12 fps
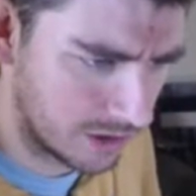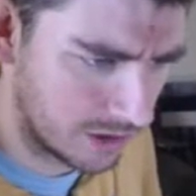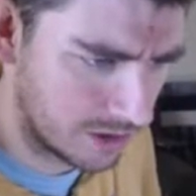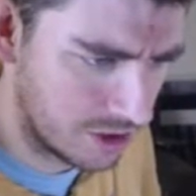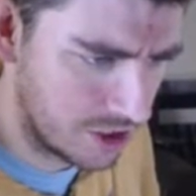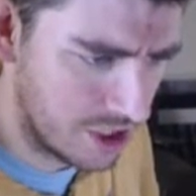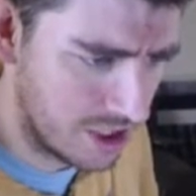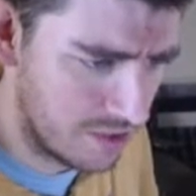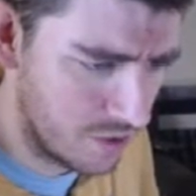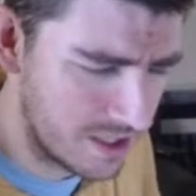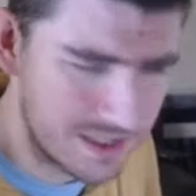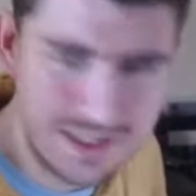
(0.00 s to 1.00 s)
Gee,
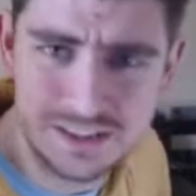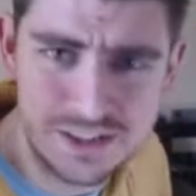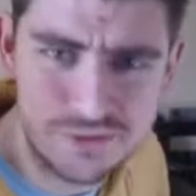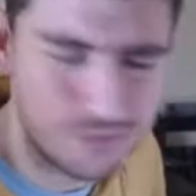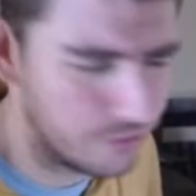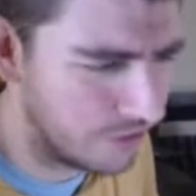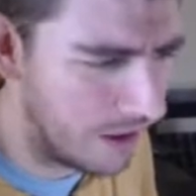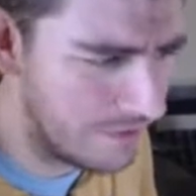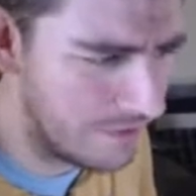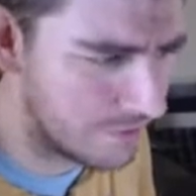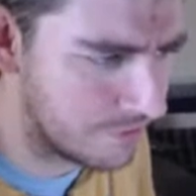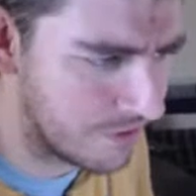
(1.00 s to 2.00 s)
where's nearly five
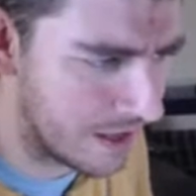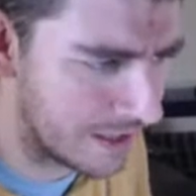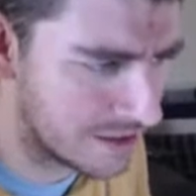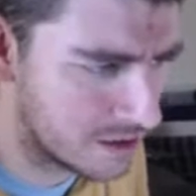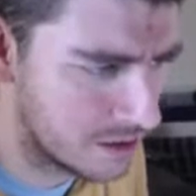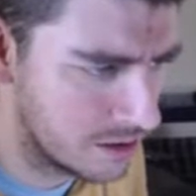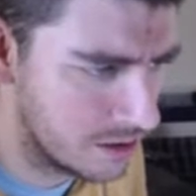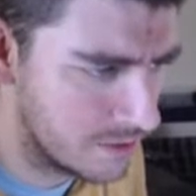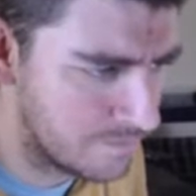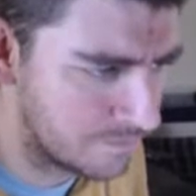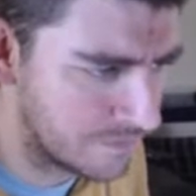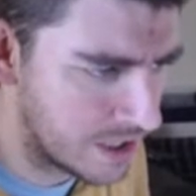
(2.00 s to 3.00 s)
in fact?
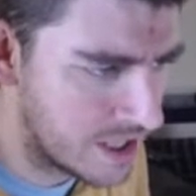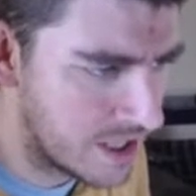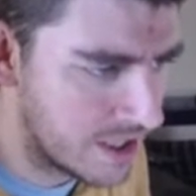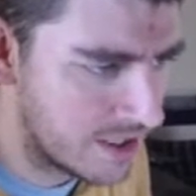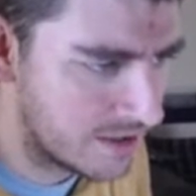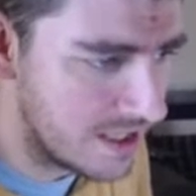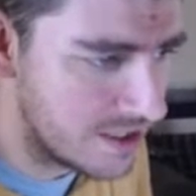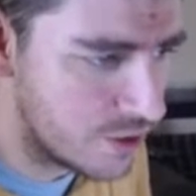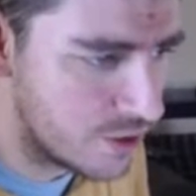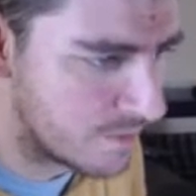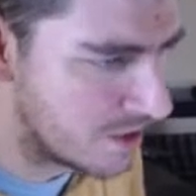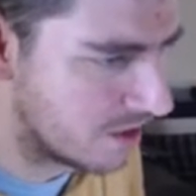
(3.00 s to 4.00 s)
Take-Two has
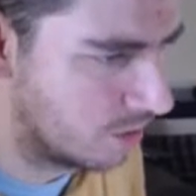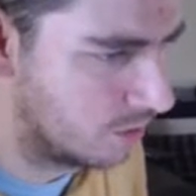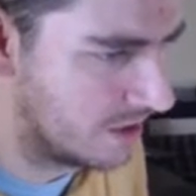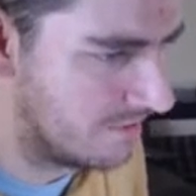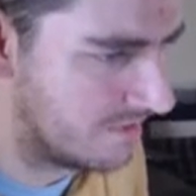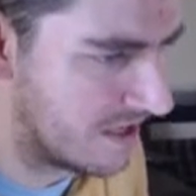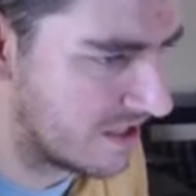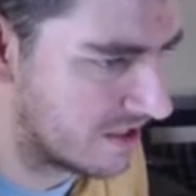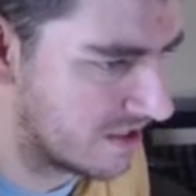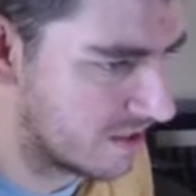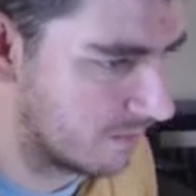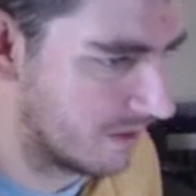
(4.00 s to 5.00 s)
been slowly investing
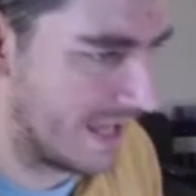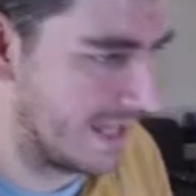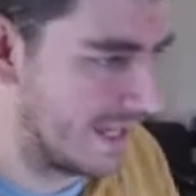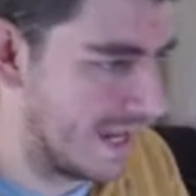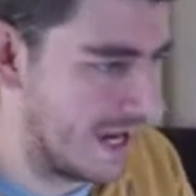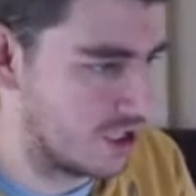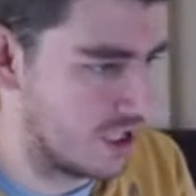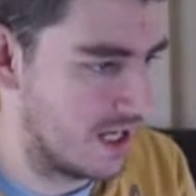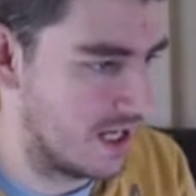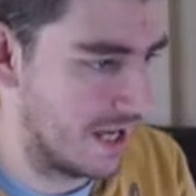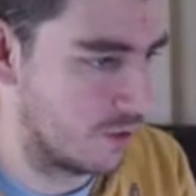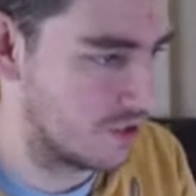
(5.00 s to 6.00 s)
some of that cash in
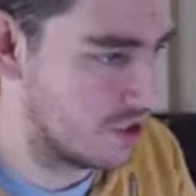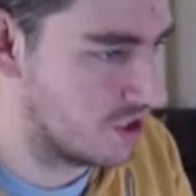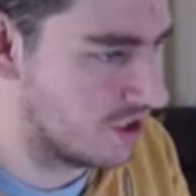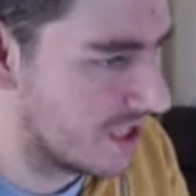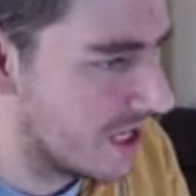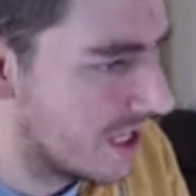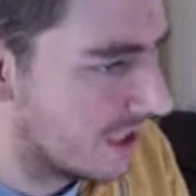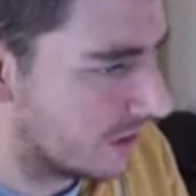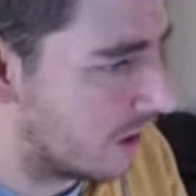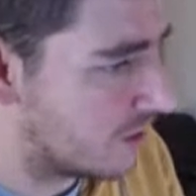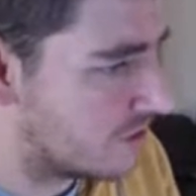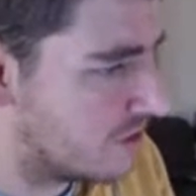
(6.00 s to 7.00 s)
acquisitions.
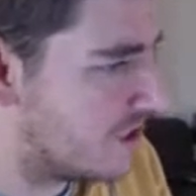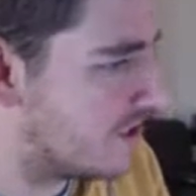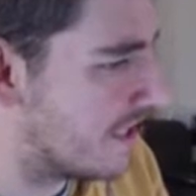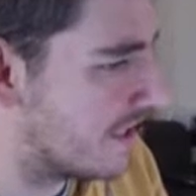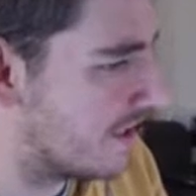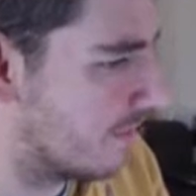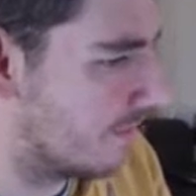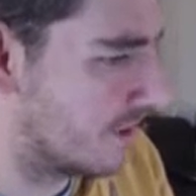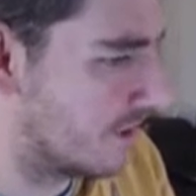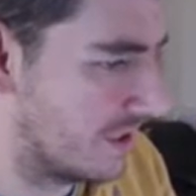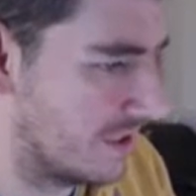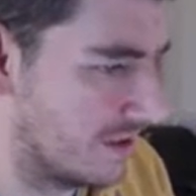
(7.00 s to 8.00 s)
Last year, they the,
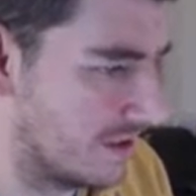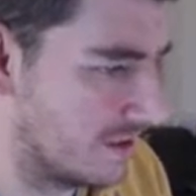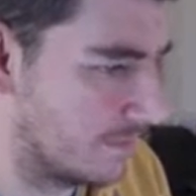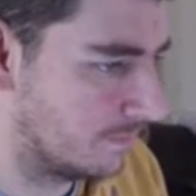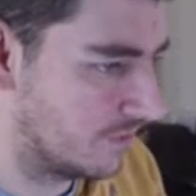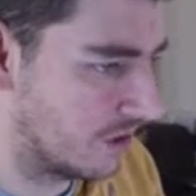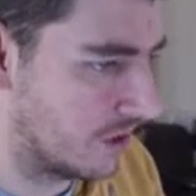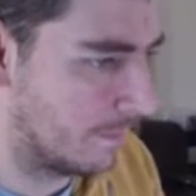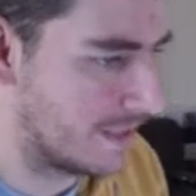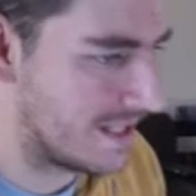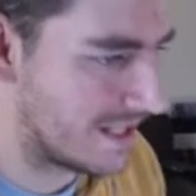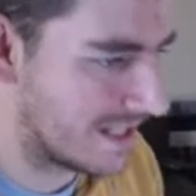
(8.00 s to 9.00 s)
the
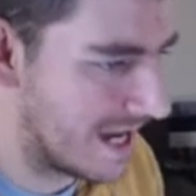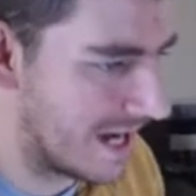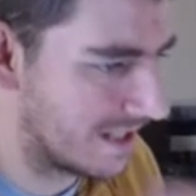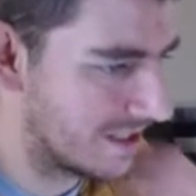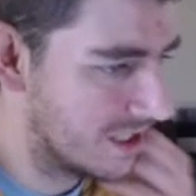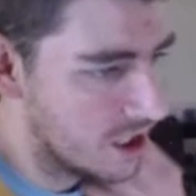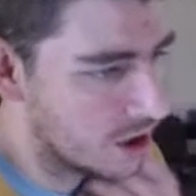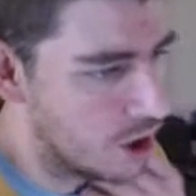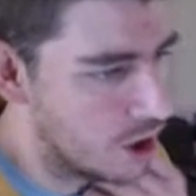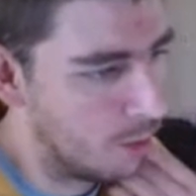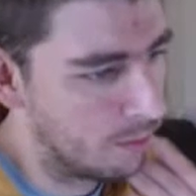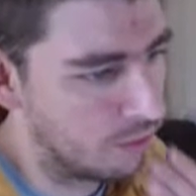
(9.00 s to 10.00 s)
company snagged
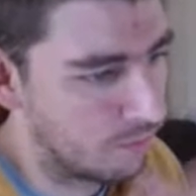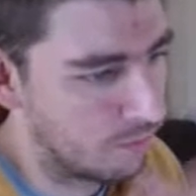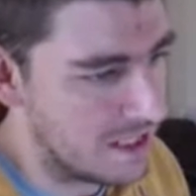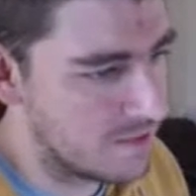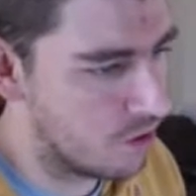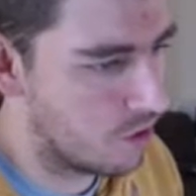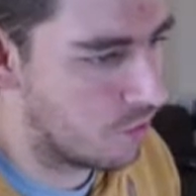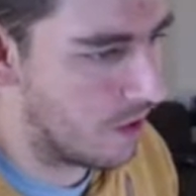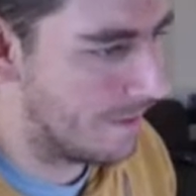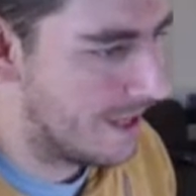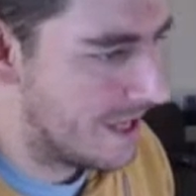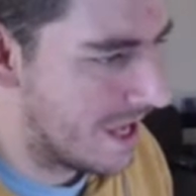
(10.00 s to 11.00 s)
Kerbal Space Program
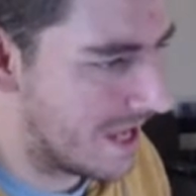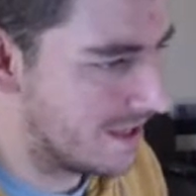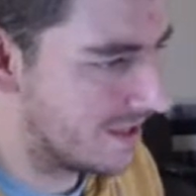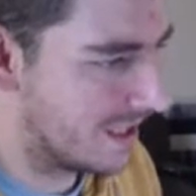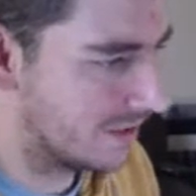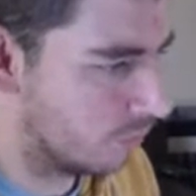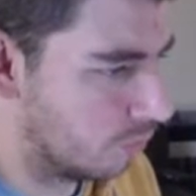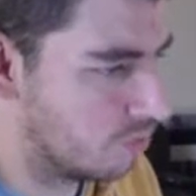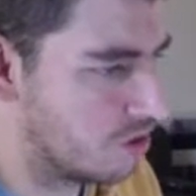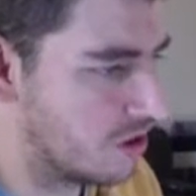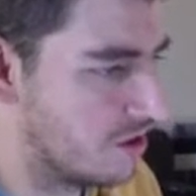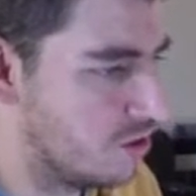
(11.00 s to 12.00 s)
and then launched a new